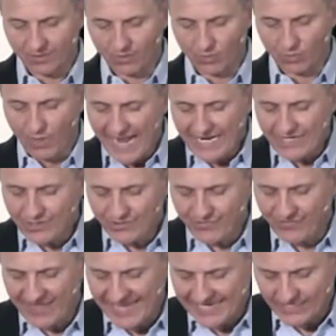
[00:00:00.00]
why are
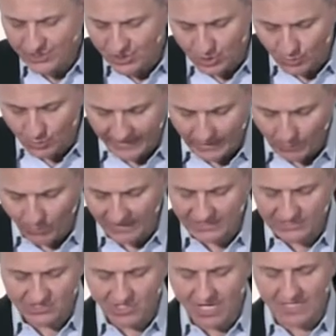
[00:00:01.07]
they doing what
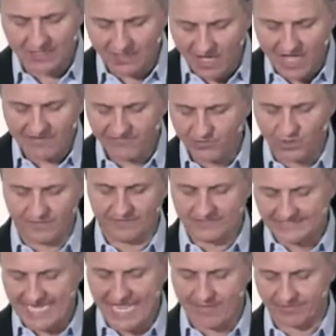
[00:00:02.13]
is not lawful on the
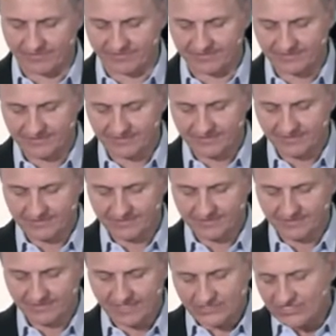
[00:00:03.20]
Sabbath?
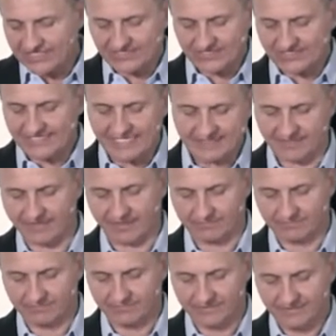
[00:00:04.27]
And Jesus said to them,
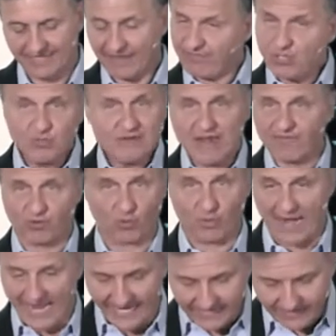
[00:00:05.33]
Have you never
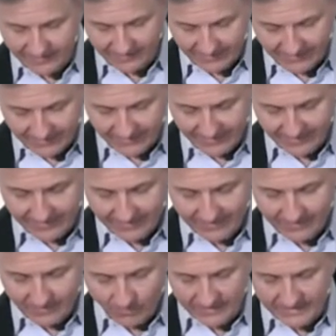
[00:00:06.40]
read
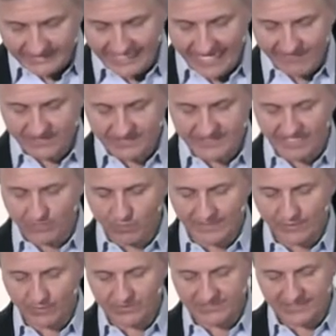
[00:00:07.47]
what David did when
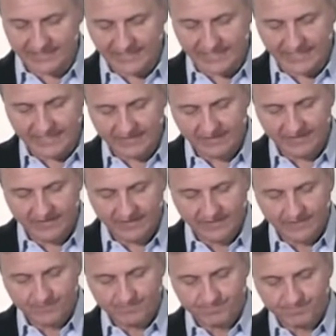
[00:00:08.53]
he was in need?
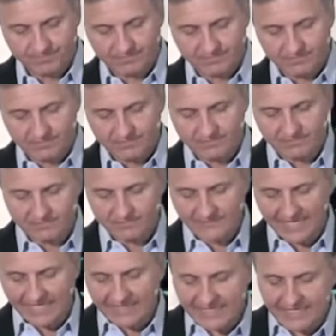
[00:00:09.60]

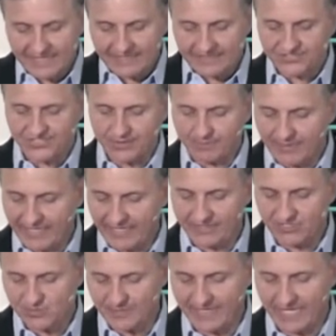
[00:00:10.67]
And he and his
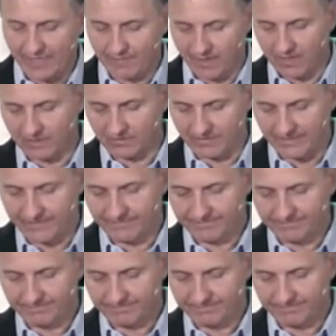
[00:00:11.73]
companions became hungry.